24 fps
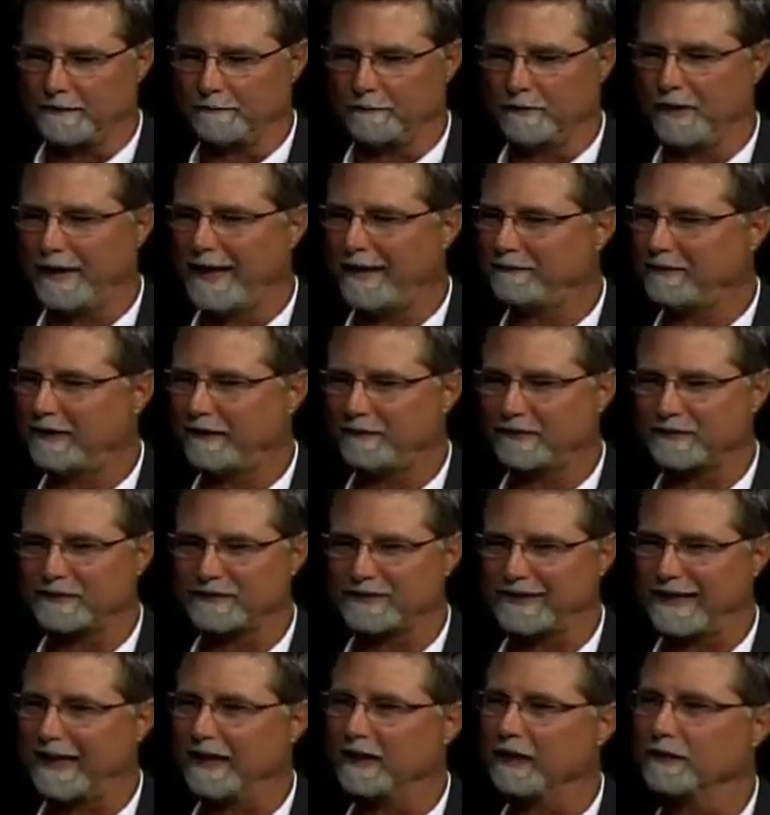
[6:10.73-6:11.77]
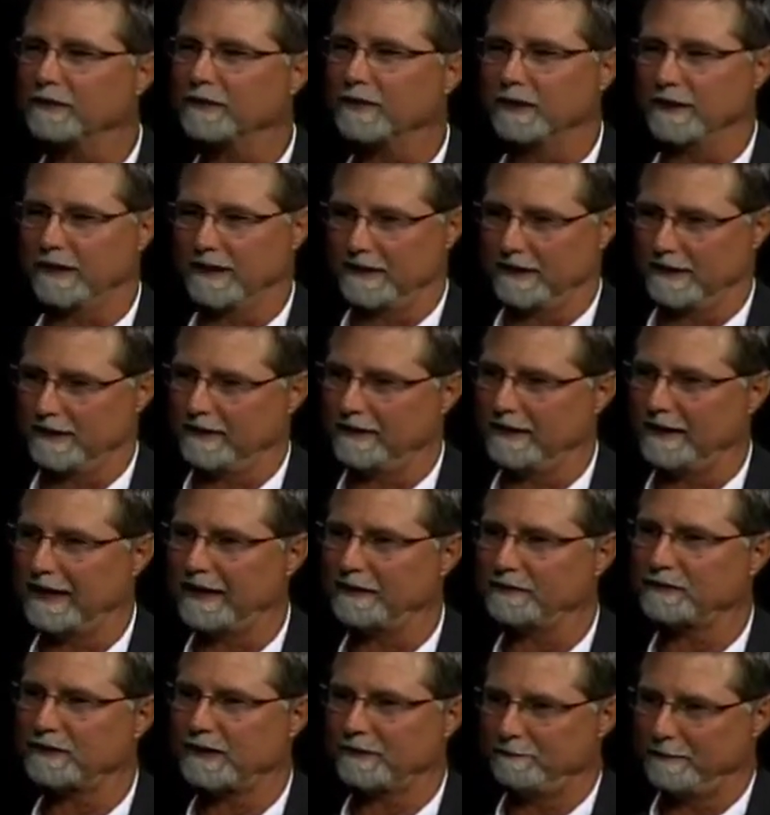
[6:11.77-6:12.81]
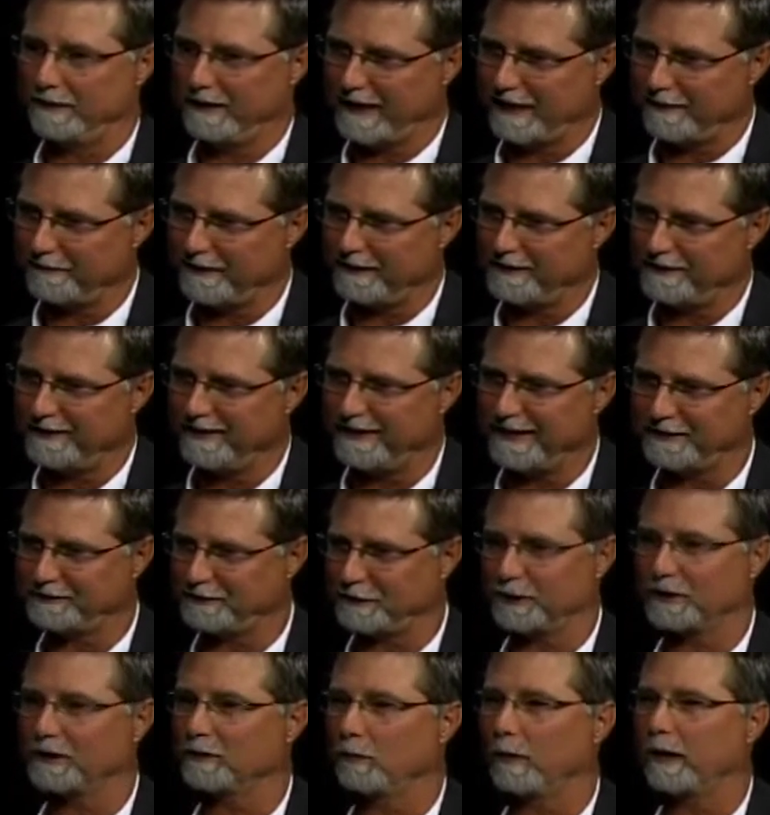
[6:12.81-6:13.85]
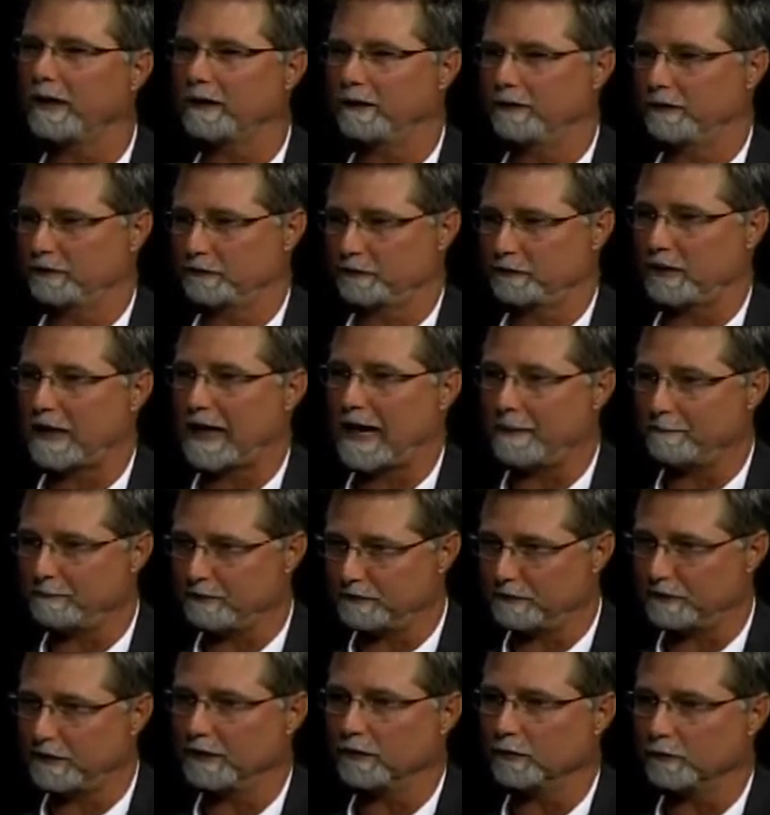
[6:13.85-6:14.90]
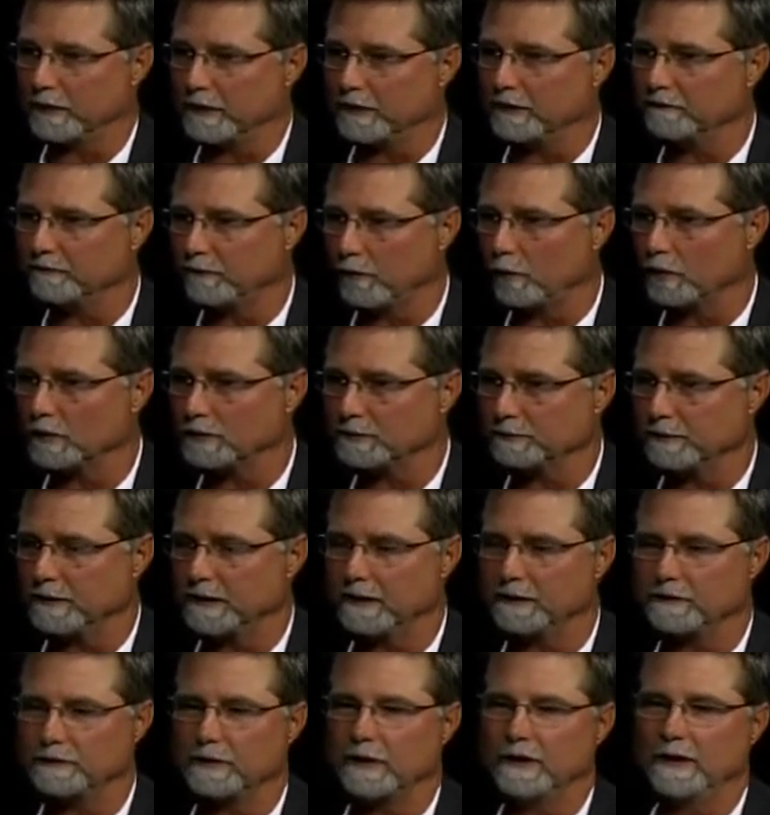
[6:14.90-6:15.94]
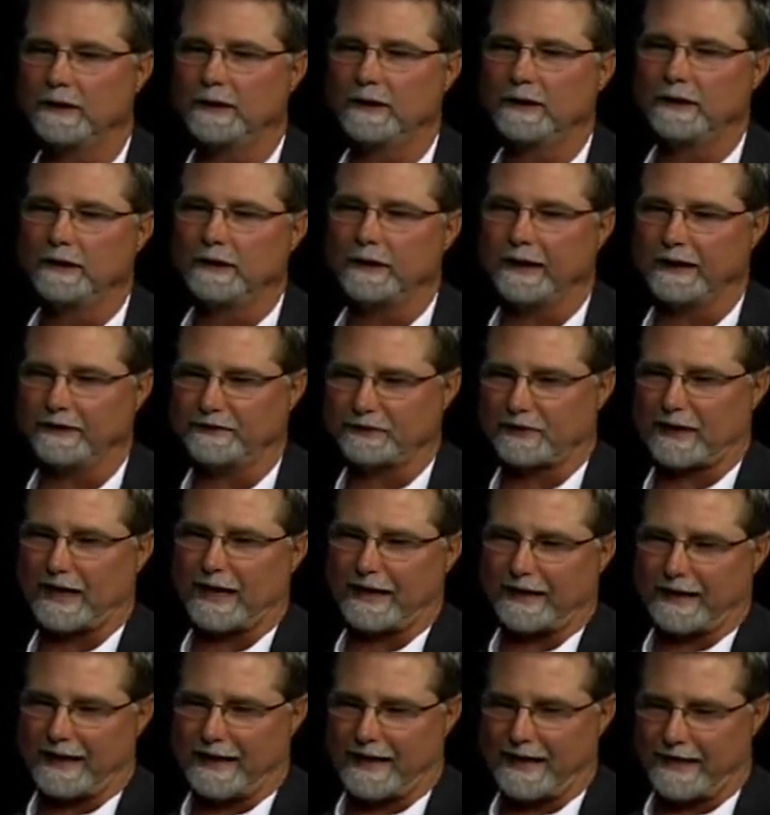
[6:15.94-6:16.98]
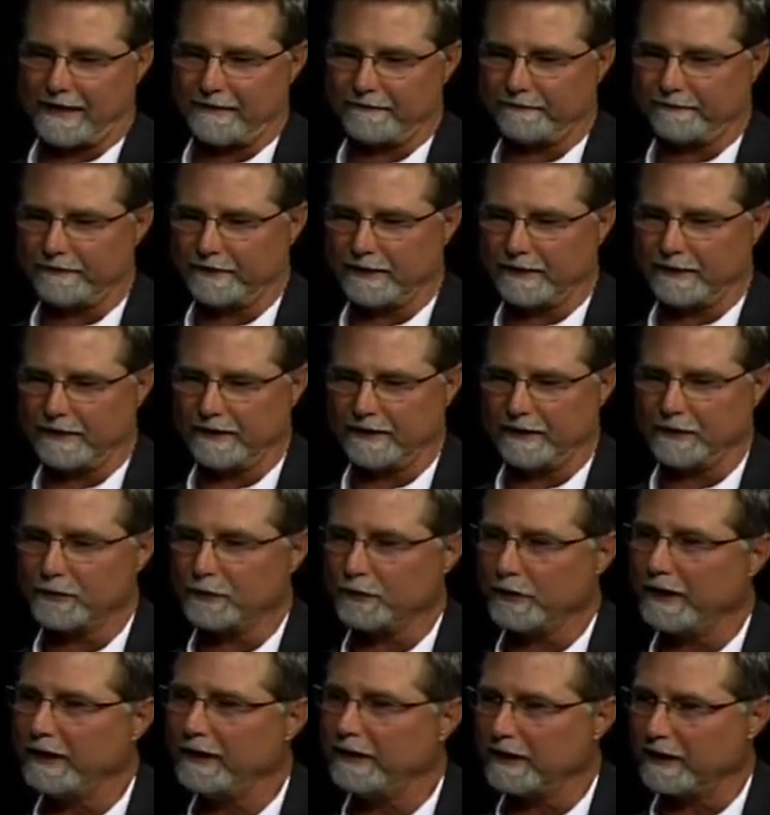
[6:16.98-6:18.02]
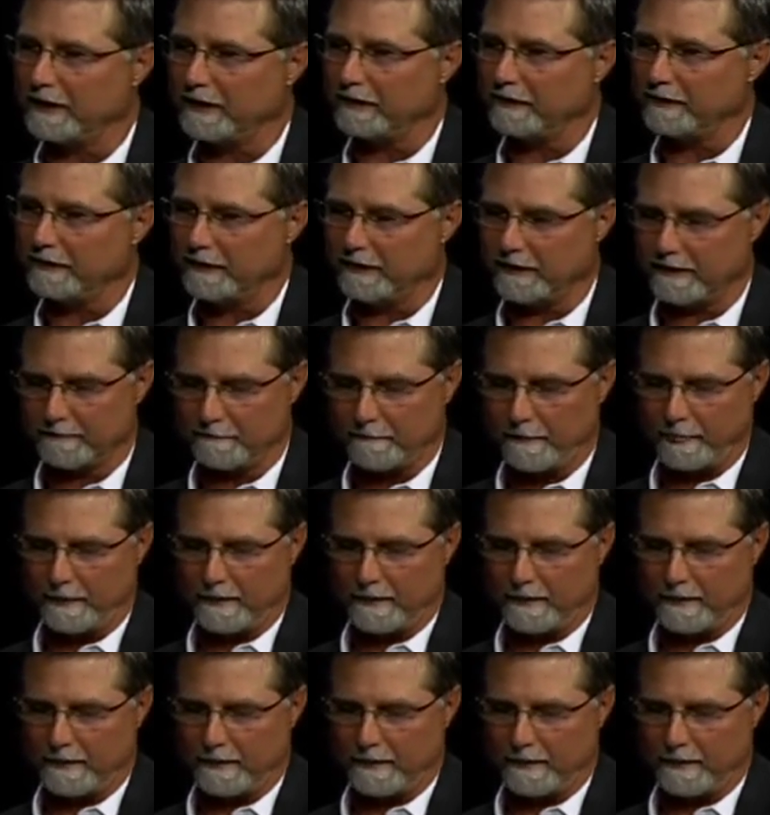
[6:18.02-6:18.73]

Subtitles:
You have to have a skeleton in it. It has to be. That's a good way to describe steel reinforcement. It's got to have an ingredient in there